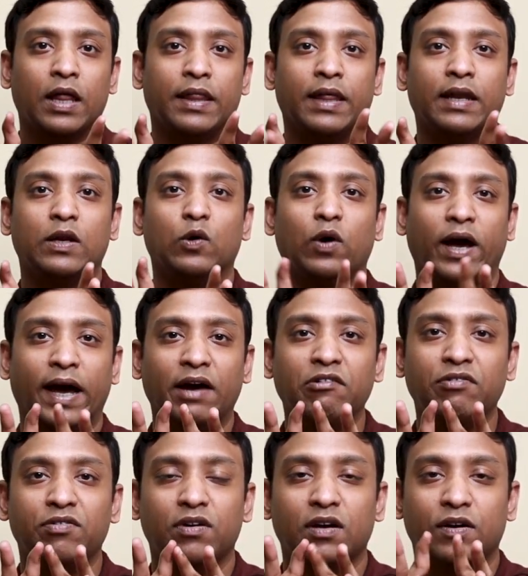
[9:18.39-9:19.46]
Then you
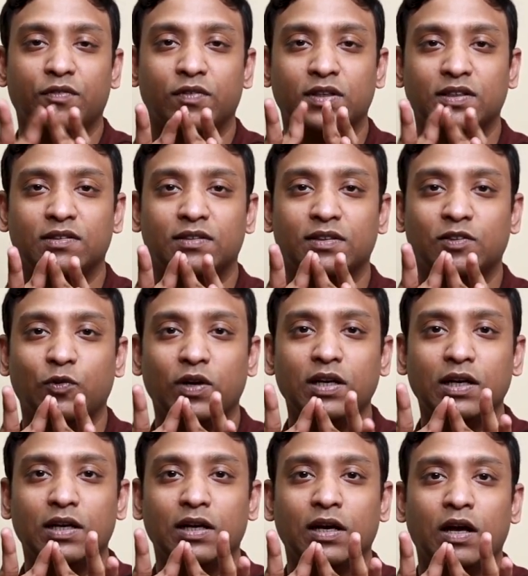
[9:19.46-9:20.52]
have, which is this
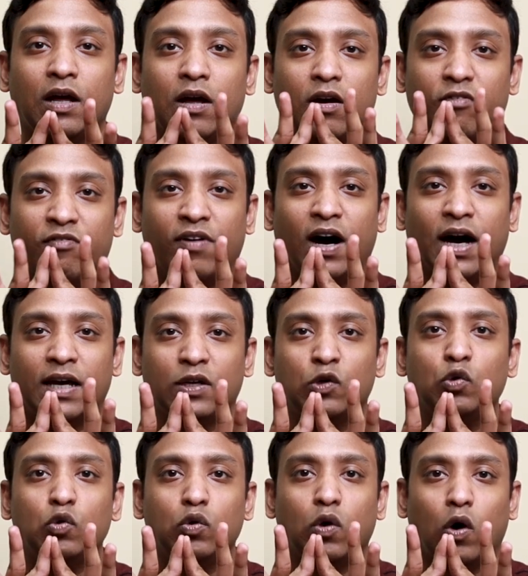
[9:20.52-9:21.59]
one,
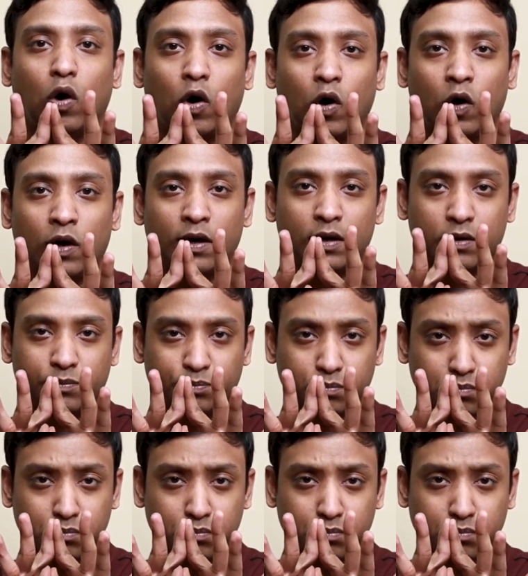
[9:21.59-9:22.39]
Vayu, or